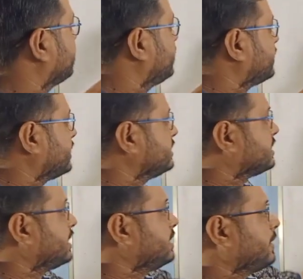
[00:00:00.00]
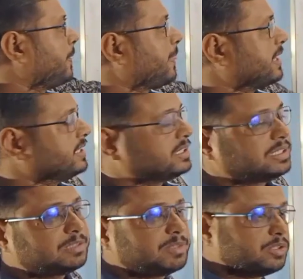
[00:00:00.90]
that is the
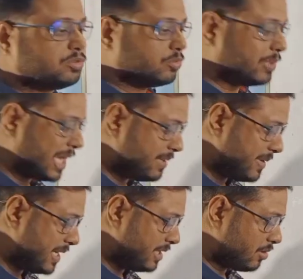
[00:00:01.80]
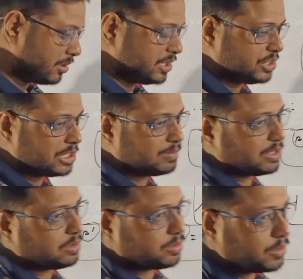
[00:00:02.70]
distance between two bright band or distance
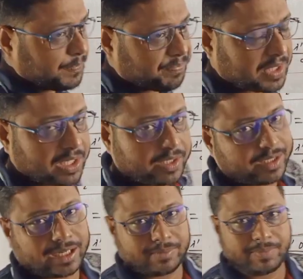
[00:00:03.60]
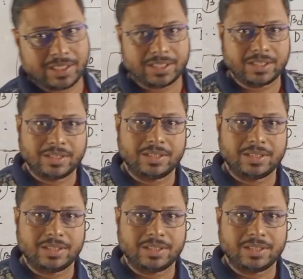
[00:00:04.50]
between two dark band.